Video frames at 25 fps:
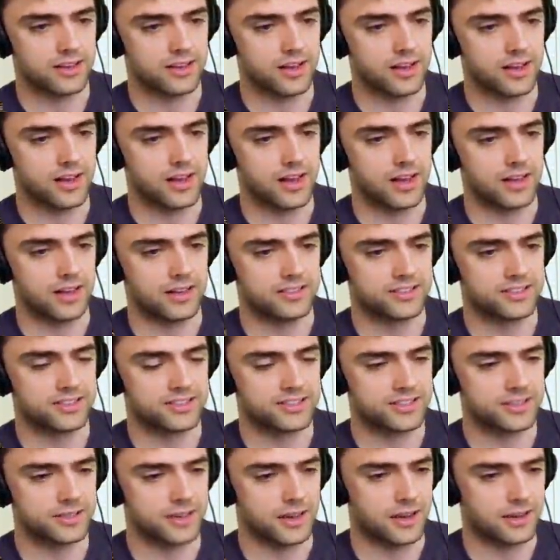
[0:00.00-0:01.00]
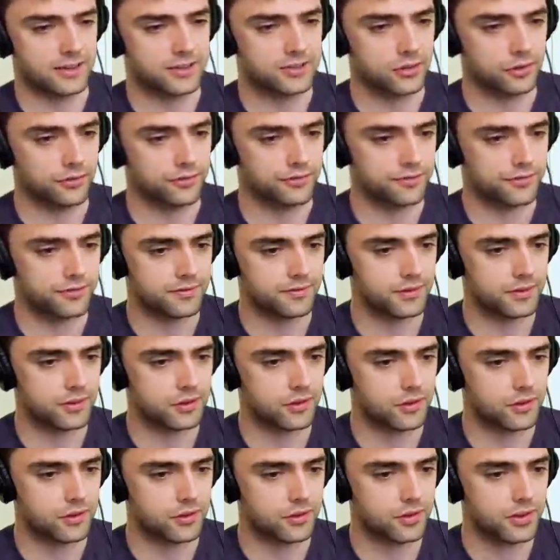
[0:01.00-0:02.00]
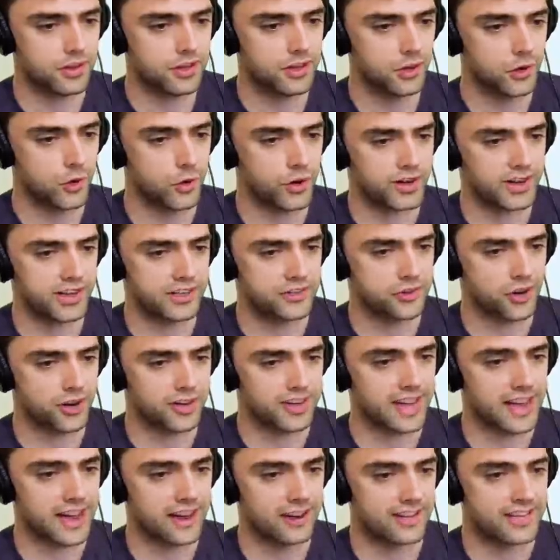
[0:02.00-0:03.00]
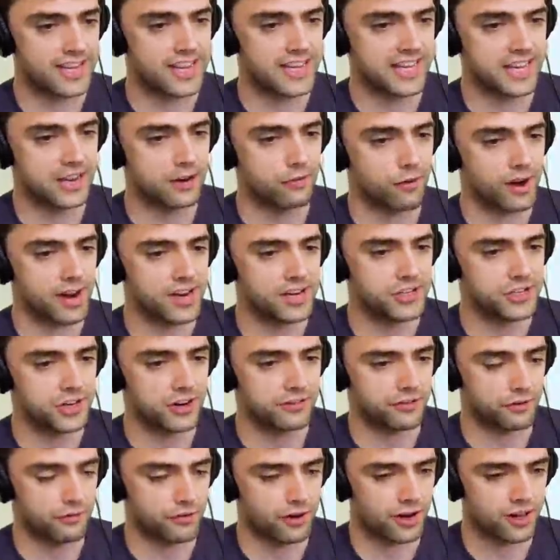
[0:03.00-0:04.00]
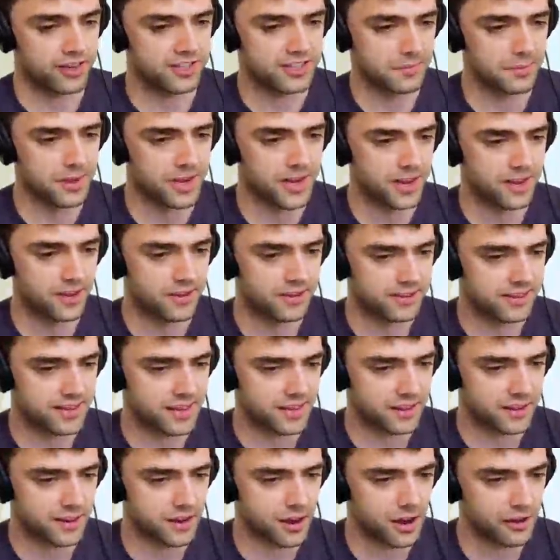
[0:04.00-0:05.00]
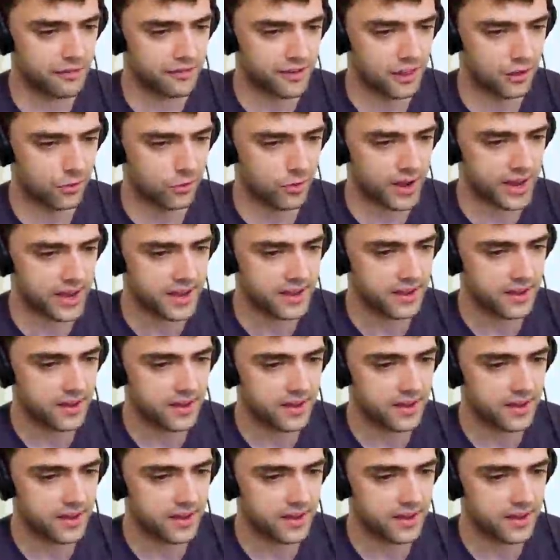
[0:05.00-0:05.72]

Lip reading: I sort of quickly try and get a kicking range after I realise I'm in it. Get the calf out the way.